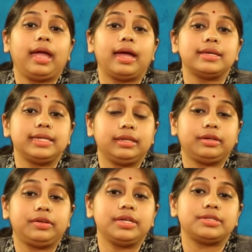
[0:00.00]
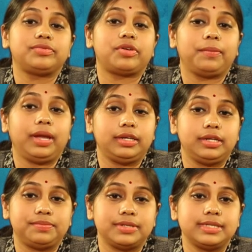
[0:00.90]
has increased from
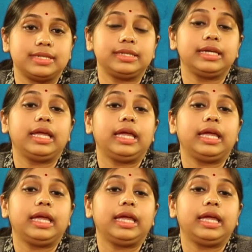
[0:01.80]
18%